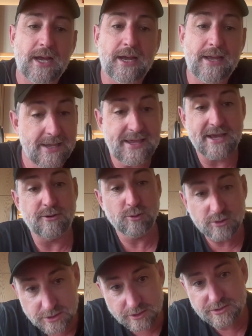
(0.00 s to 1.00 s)
he had
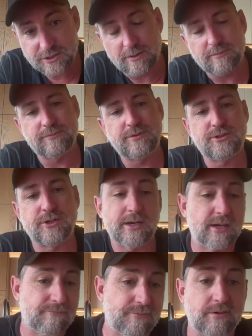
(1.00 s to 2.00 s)
also stopped
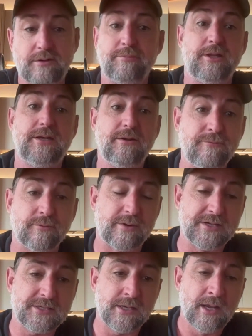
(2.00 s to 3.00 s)
drinking for a completely different
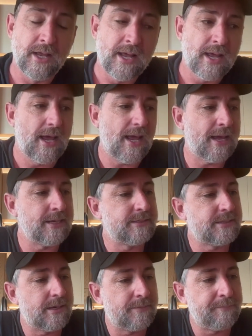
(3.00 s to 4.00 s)
reason. And
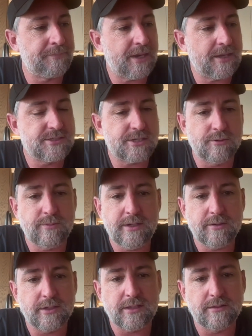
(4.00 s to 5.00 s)
so
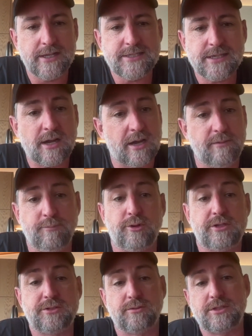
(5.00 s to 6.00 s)
Lisa kind of brought
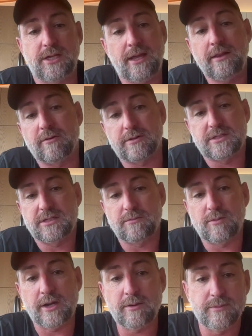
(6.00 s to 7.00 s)
us all together and said,
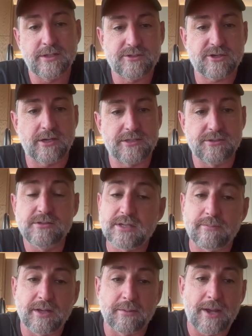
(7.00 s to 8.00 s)
why don't we try and do
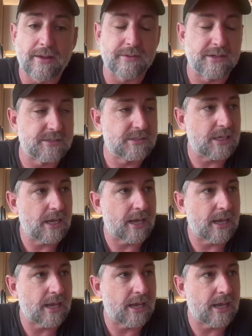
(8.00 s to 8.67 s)
something about this?